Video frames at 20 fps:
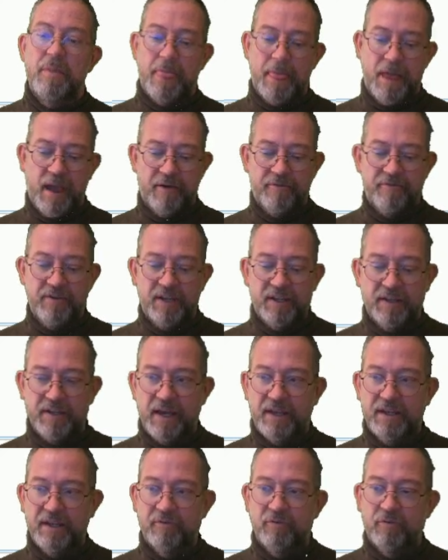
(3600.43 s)
I think
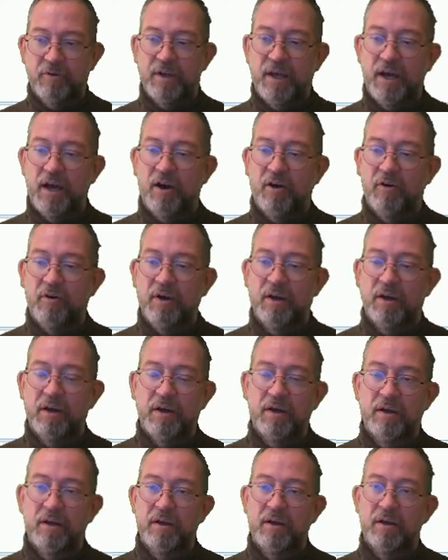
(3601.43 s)
that it will now uh,
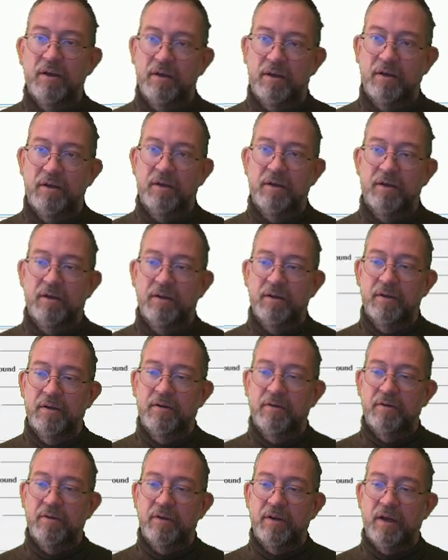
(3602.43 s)

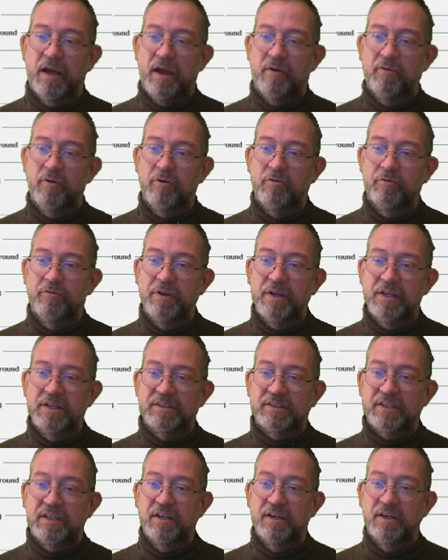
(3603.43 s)
I won't
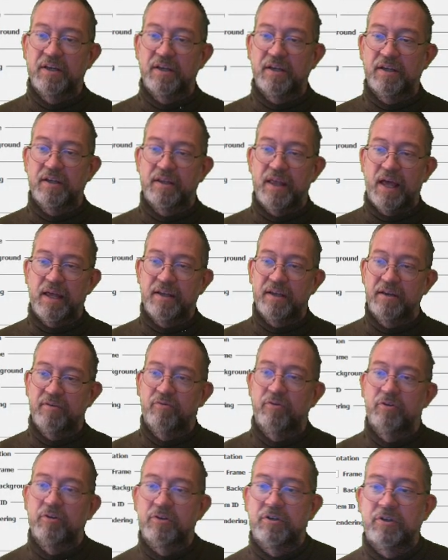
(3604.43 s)
risk that it
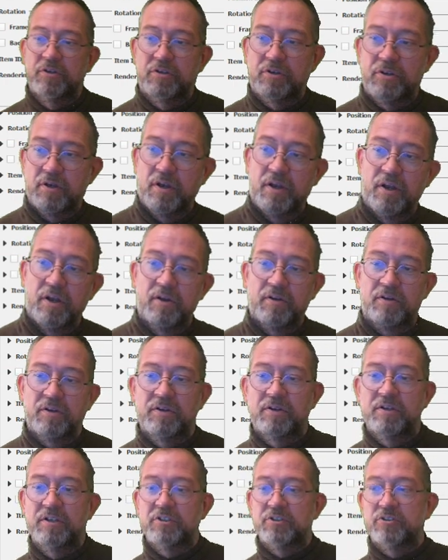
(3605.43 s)
will
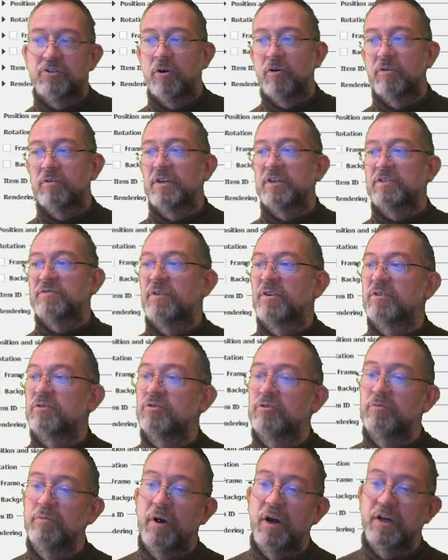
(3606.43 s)
distort this one
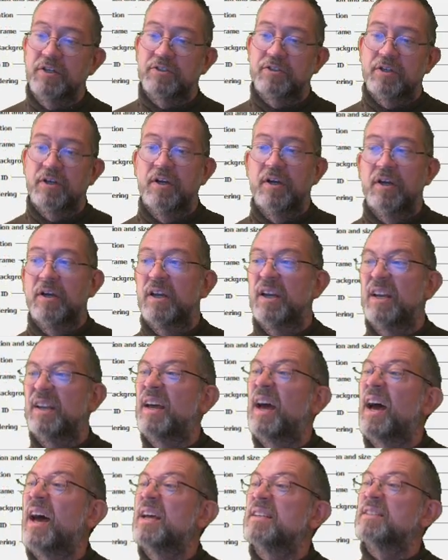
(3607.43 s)
too much. It
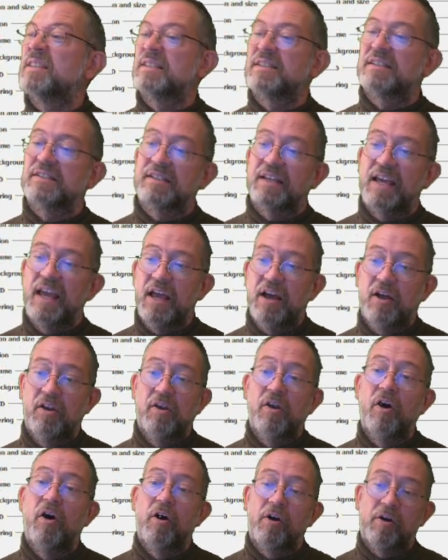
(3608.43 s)
has a scale
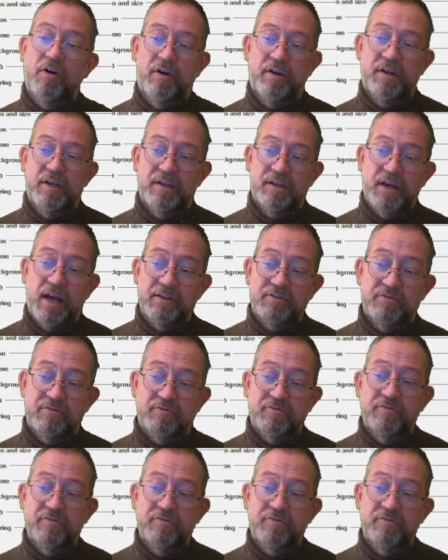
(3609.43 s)
lock on it. I